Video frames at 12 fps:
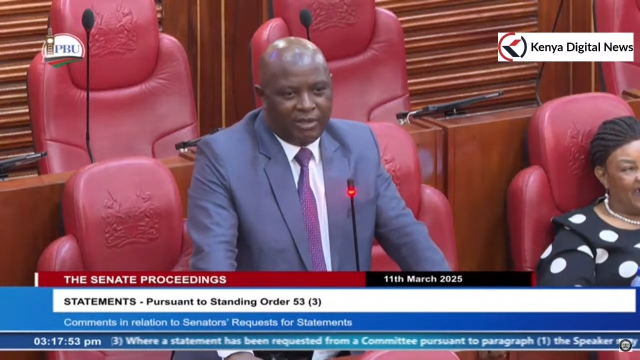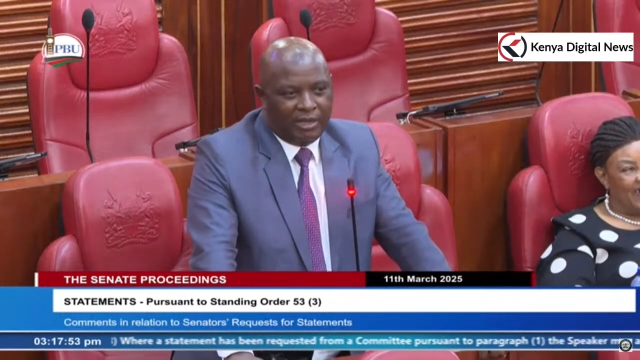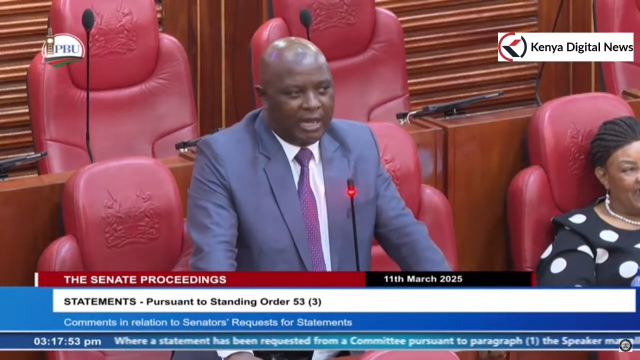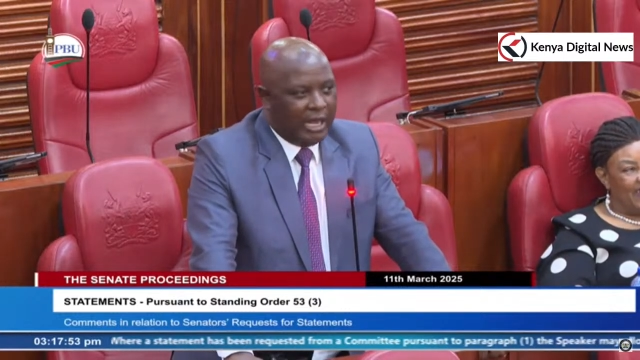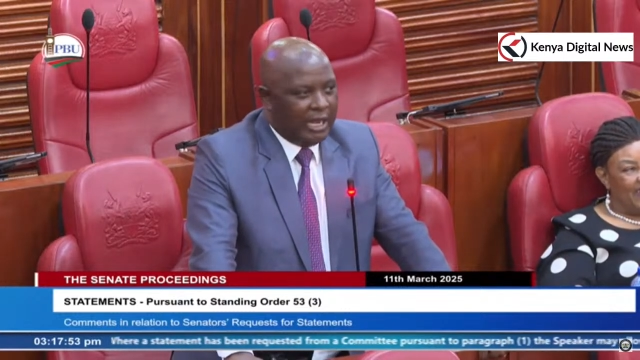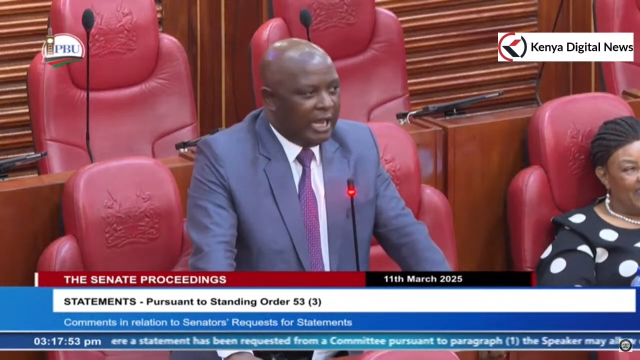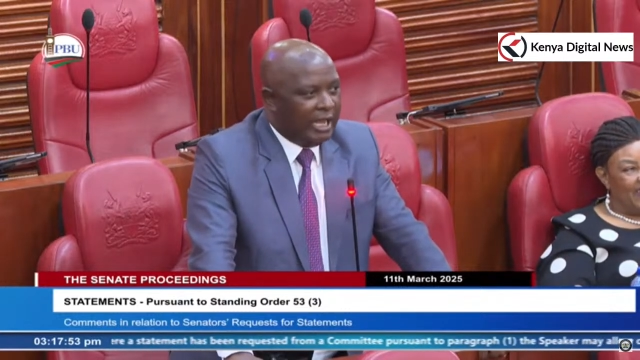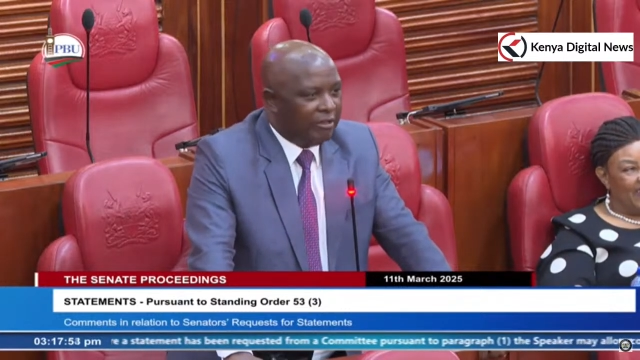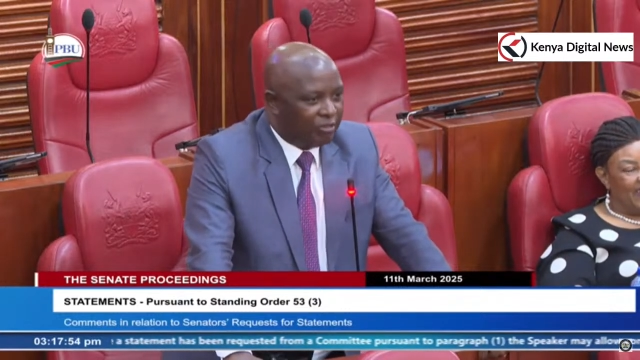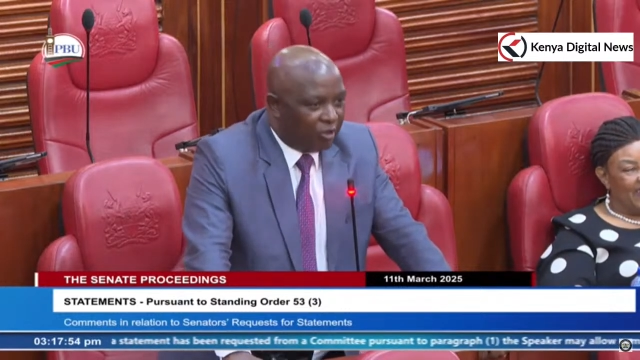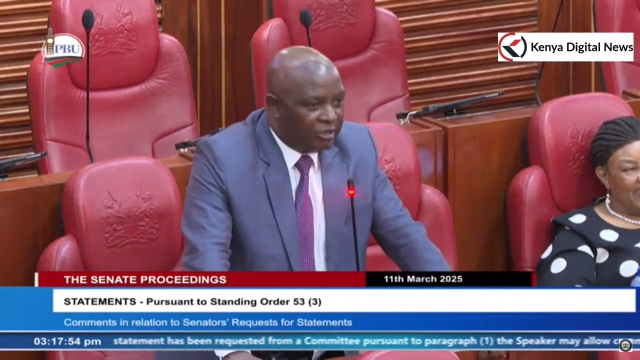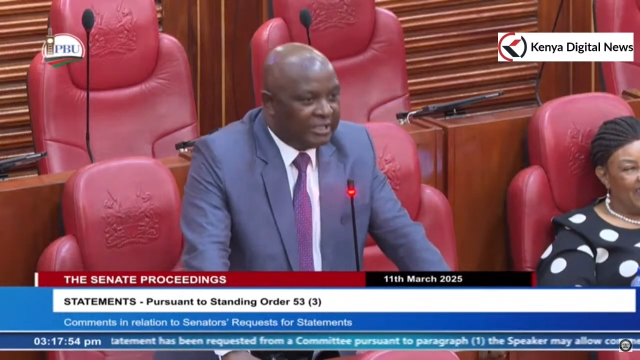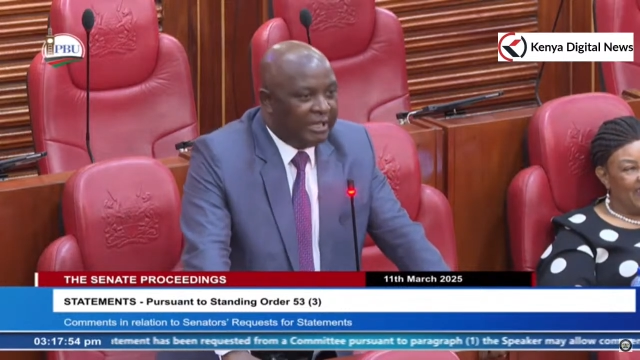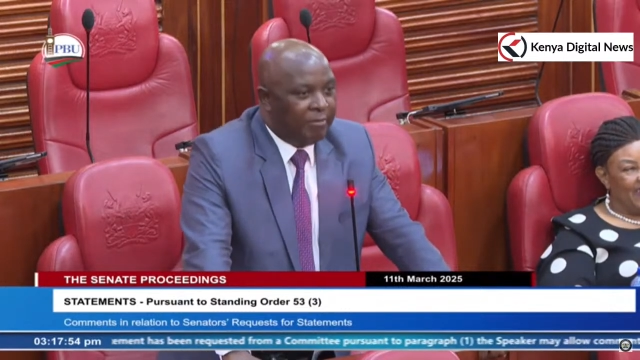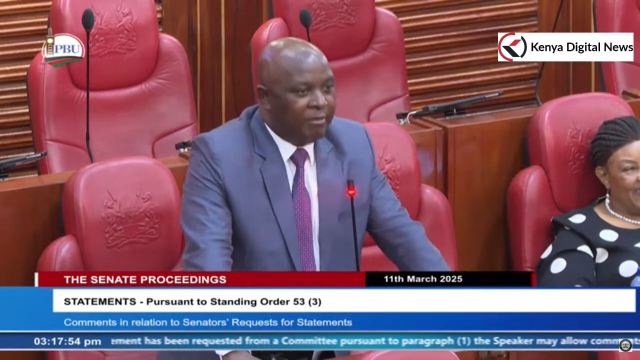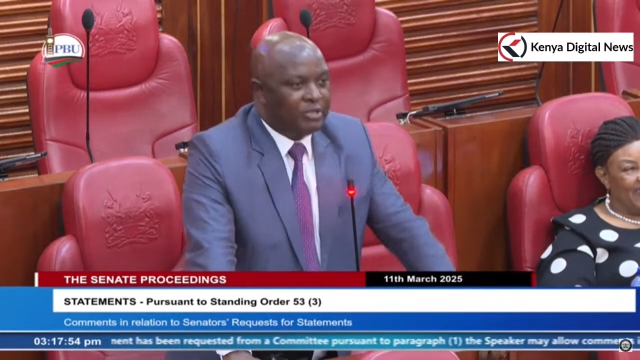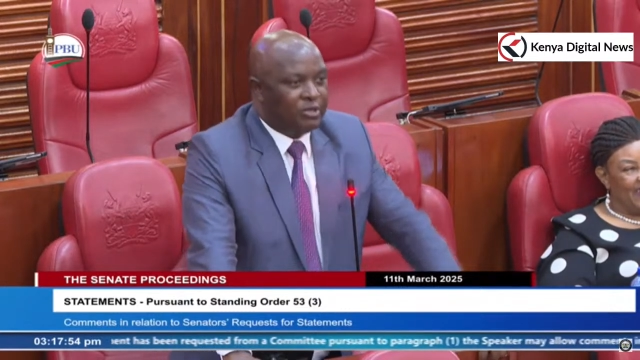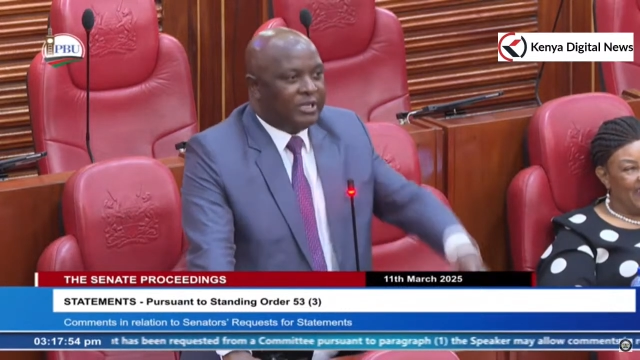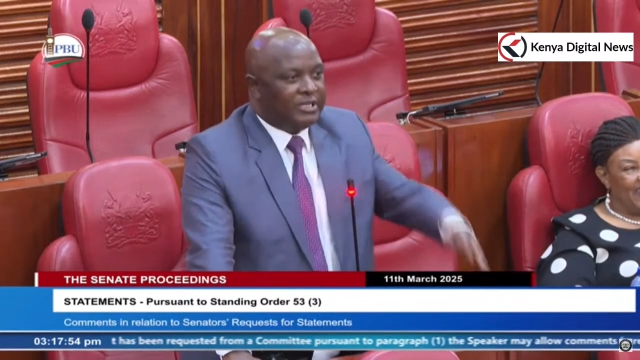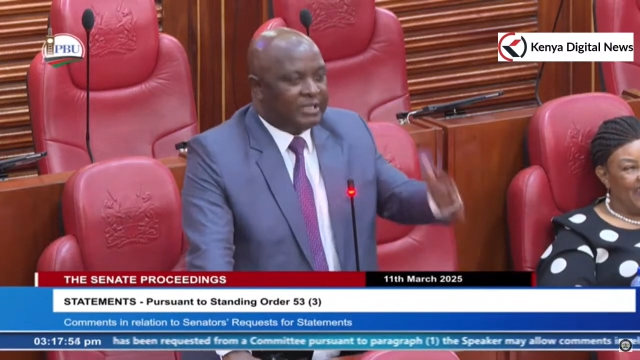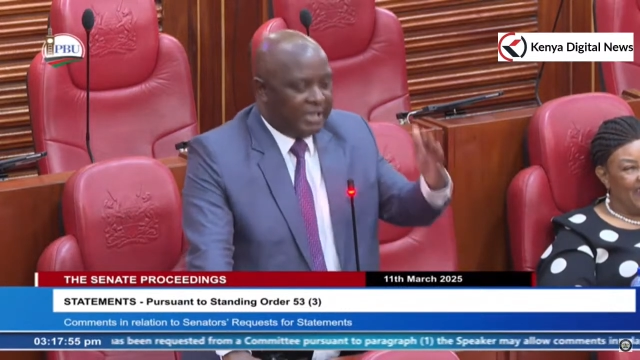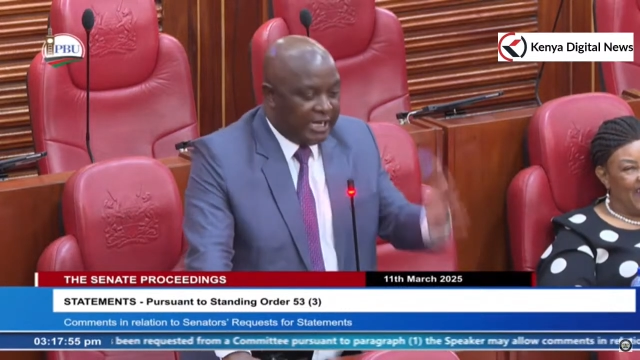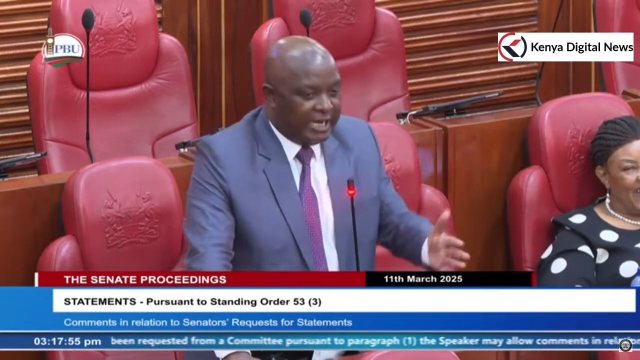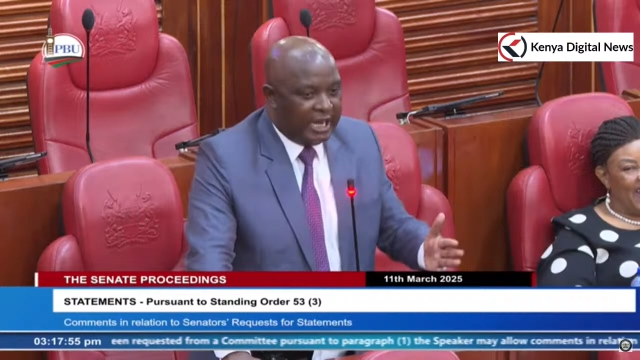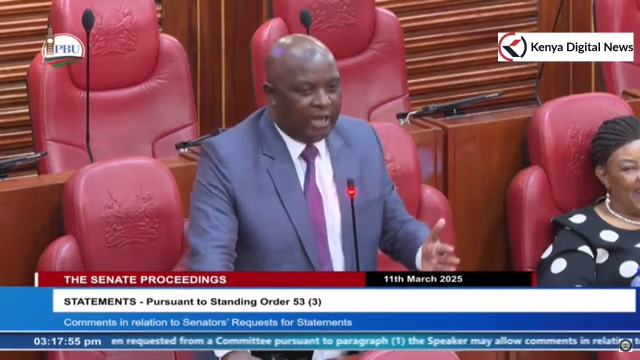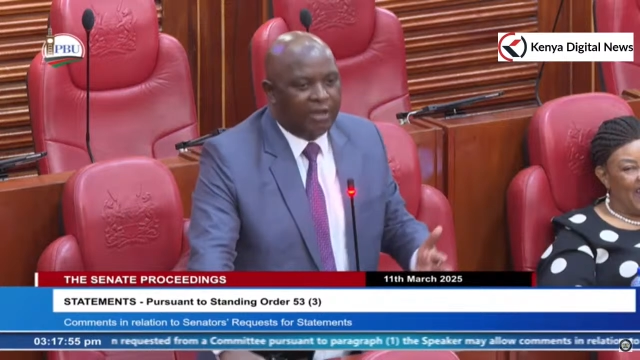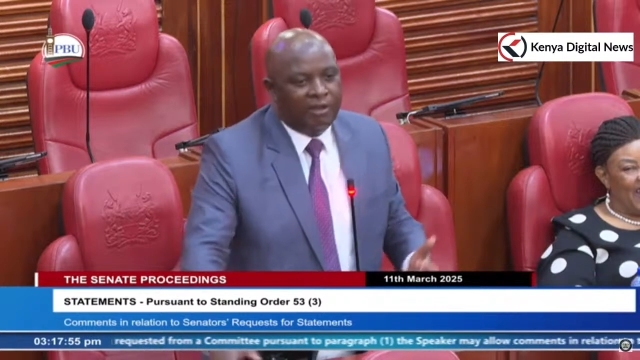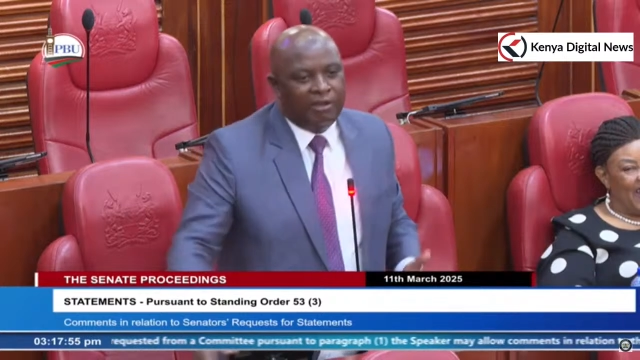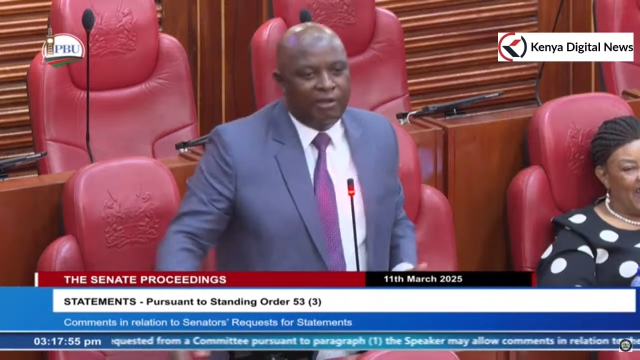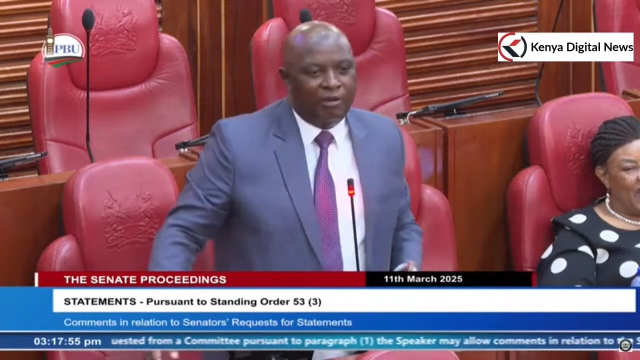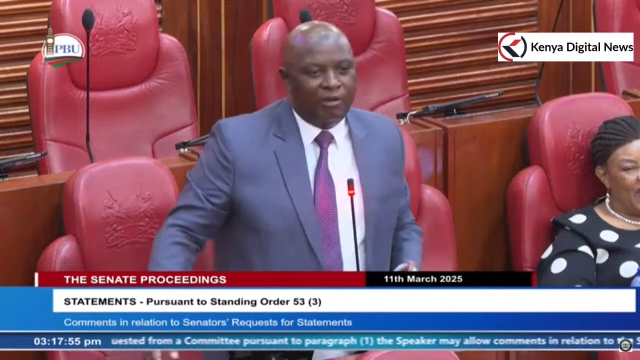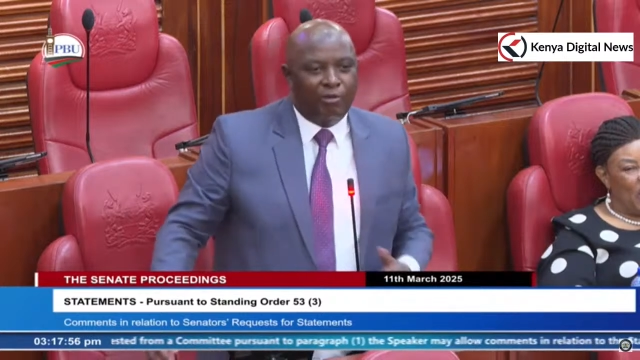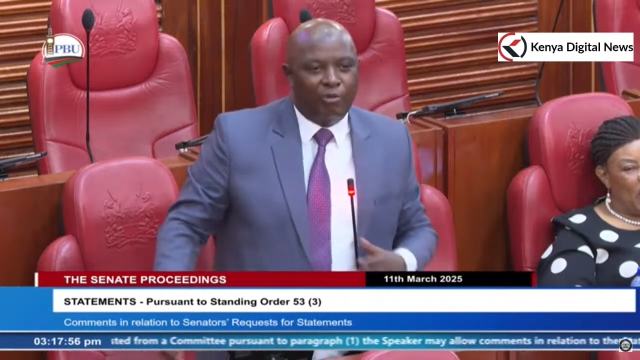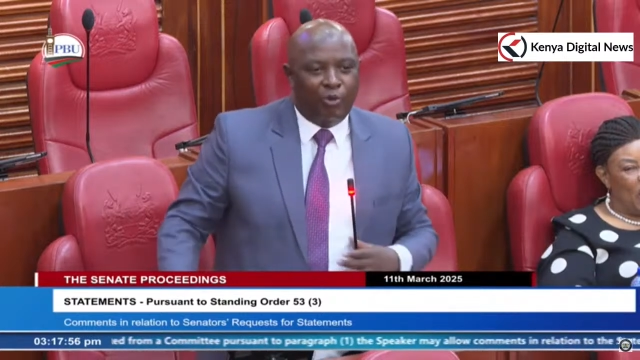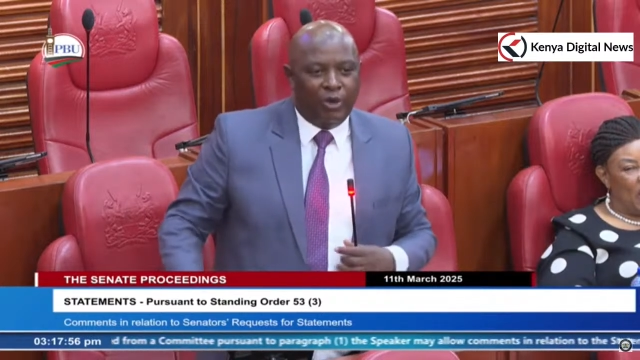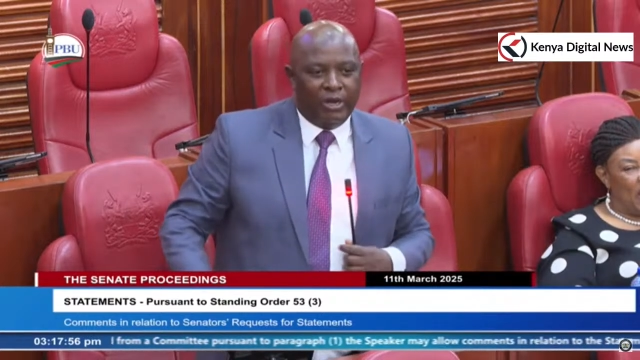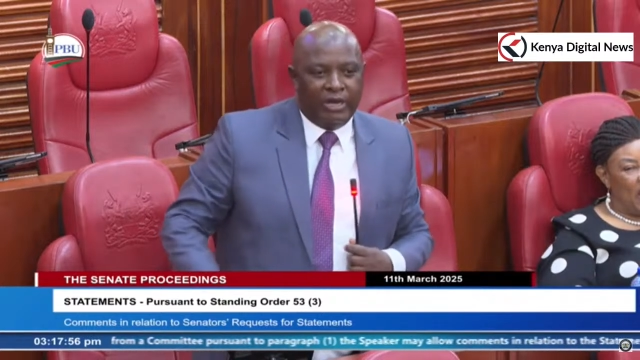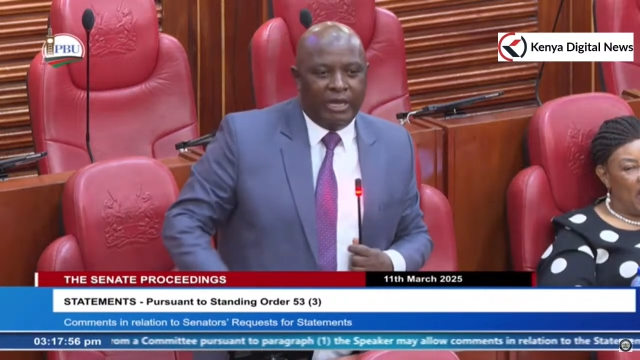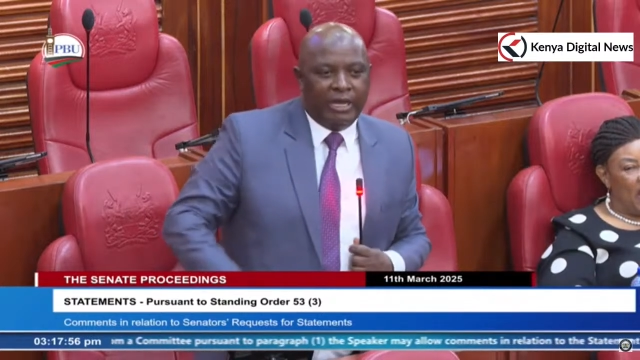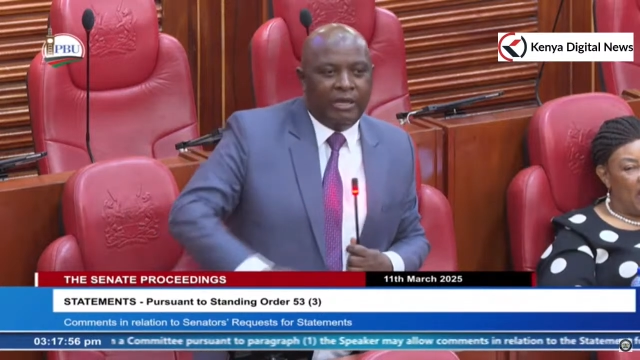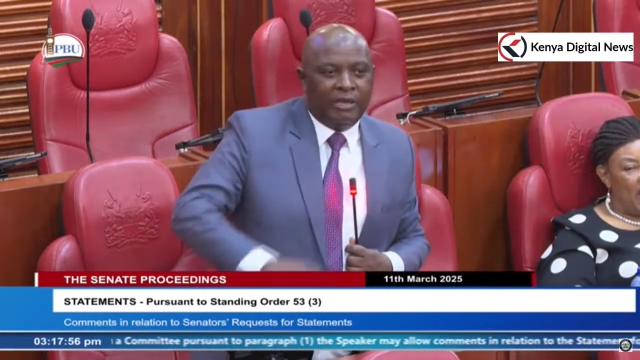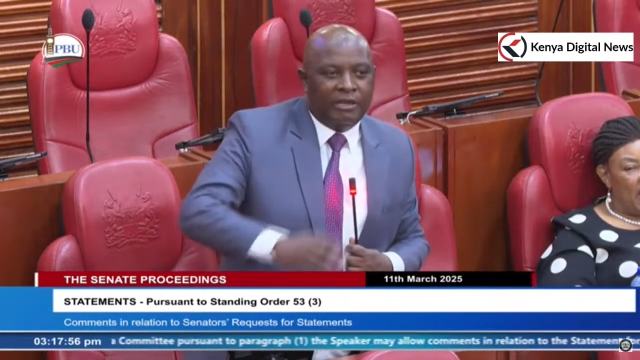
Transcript: And I thought the majority leader will